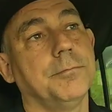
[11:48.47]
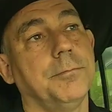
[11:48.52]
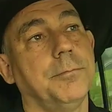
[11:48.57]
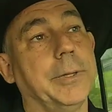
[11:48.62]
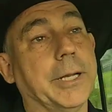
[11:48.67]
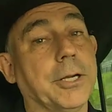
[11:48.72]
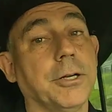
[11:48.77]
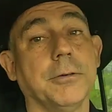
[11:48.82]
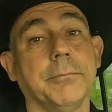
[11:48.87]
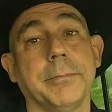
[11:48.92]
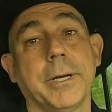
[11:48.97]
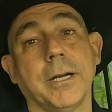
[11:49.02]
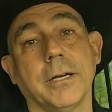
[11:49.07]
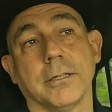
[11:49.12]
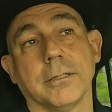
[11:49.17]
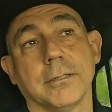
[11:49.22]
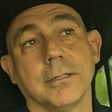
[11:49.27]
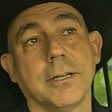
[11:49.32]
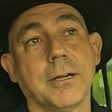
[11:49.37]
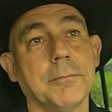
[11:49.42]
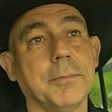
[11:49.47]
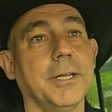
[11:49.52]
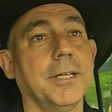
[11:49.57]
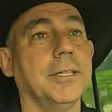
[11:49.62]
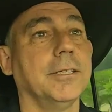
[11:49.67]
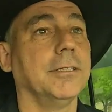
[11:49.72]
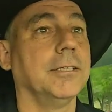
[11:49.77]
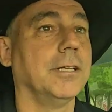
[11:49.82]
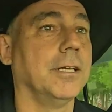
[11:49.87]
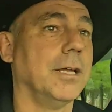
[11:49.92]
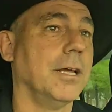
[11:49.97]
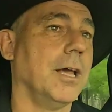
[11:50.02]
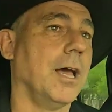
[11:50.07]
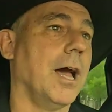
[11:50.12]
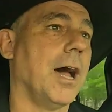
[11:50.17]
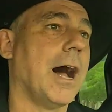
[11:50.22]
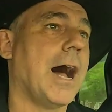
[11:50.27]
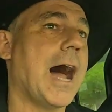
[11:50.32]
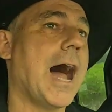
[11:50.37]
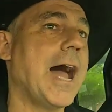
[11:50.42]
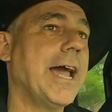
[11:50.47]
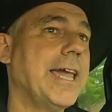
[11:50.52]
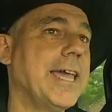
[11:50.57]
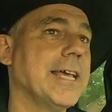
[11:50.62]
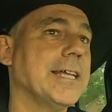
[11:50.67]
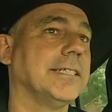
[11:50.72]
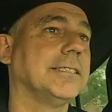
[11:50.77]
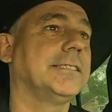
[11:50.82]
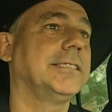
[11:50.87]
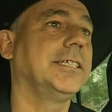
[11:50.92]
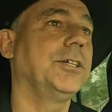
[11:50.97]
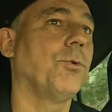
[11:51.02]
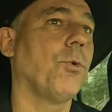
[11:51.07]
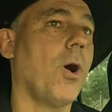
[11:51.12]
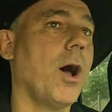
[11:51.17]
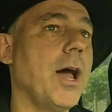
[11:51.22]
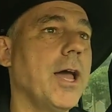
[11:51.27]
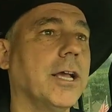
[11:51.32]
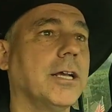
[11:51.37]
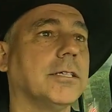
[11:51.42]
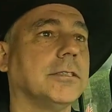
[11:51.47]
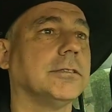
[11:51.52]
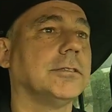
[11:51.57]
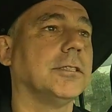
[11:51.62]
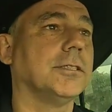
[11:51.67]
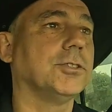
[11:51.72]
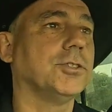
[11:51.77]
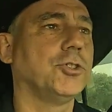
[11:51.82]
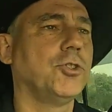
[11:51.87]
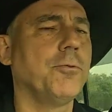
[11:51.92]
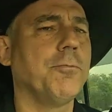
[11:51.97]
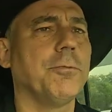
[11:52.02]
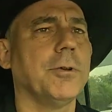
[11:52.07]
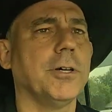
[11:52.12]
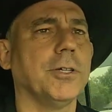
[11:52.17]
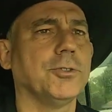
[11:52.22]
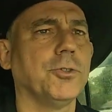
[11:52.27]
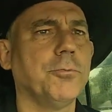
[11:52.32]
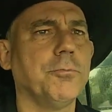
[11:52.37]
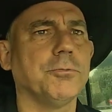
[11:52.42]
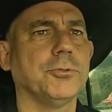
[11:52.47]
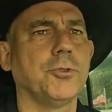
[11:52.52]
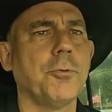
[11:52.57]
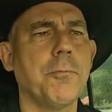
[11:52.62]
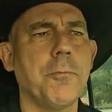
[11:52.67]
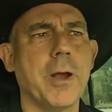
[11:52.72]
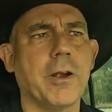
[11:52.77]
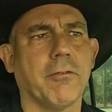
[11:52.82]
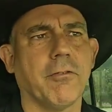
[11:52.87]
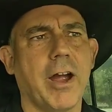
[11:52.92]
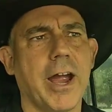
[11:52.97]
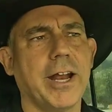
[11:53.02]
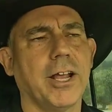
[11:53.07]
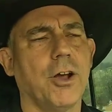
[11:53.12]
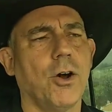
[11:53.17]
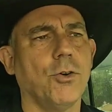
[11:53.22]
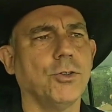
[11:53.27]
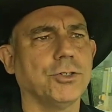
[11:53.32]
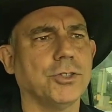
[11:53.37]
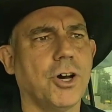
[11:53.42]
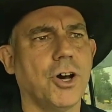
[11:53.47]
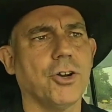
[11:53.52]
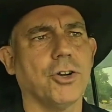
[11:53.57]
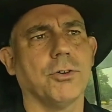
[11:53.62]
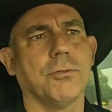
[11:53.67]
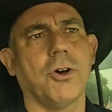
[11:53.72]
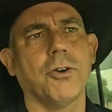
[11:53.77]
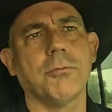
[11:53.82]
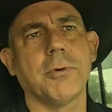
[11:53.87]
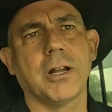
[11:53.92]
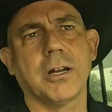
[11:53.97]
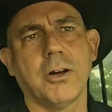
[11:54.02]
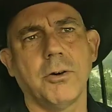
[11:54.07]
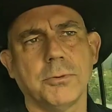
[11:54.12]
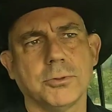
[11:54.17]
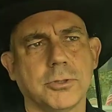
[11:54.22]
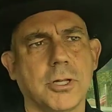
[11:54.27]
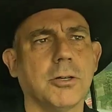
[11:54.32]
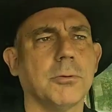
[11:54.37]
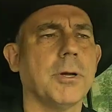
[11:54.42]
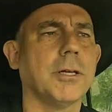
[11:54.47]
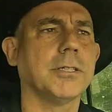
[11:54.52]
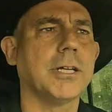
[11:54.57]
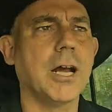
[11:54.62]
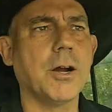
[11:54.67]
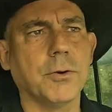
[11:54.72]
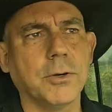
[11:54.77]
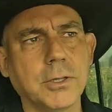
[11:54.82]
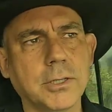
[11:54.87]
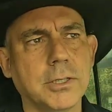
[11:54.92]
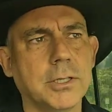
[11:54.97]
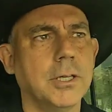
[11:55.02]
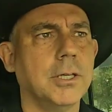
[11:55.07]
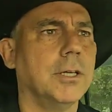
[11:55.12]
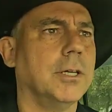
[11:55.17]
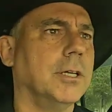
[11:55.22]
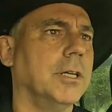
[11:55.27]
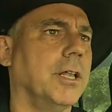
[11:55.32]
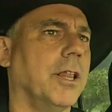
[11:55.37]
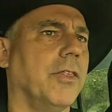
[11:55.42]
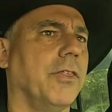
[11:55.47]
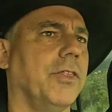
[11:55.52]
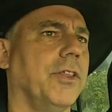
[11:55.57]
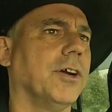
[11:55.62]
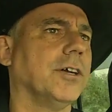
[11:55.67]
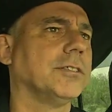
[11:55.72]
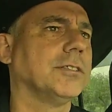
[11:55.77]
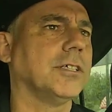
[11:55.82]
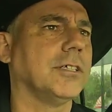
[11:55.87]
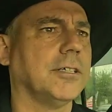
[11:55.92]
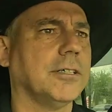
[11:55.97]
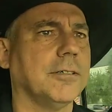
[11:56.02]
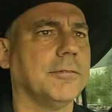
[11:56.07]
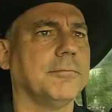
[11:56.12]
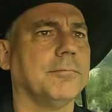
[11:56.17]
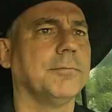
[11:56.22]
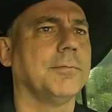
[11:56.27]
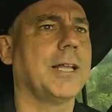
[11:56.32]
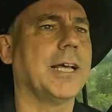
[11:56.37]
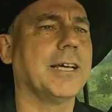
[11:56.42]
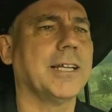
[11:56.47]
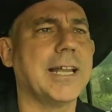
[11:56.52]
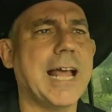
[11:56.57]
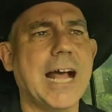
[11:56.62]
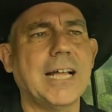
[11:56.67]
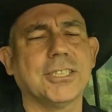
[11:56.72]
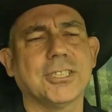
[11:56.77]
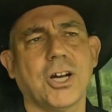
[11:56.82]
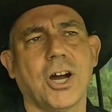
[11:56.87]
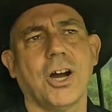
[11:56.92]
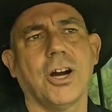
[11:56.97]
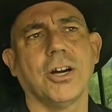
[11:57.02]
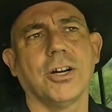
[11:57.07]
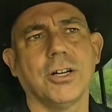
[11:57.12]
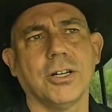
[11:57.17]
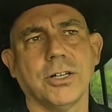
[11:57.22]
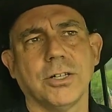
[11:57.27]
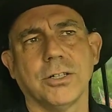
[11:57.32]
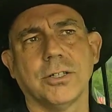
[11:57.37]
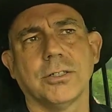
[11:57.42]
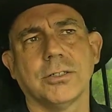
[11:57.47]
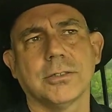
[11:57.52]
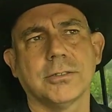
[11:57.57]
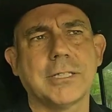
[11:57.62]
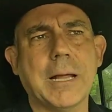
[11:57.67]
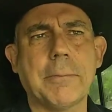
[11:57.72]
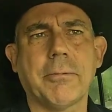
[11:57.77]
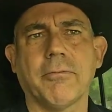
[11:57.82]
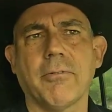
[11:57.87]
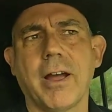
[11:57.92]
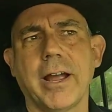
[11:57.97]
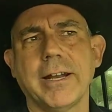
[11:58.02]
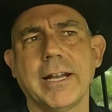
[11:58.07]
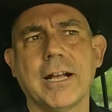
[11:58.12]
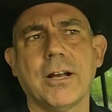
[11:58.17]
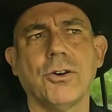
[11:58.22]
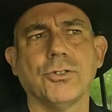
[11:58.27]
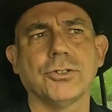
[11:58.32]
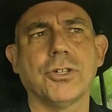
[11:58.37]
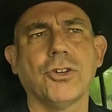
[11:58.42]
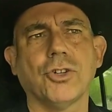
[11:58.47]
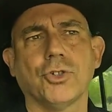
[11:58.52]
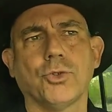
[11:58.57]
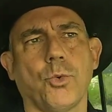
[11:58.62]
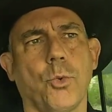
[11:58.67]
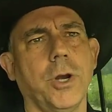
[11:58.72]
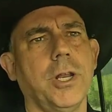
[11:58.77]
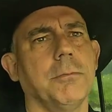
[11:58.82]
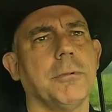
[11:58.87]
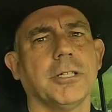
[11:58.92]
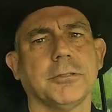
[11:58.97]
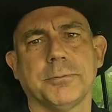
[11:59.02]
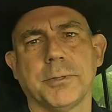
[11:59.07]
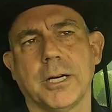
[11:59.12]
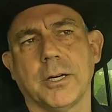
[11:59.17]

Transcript: bigger and better. I mean, I can't see why, because the Superman ride goes almost 100 miles an hour. There's like a NASCAR type of ride that goes 120 miles per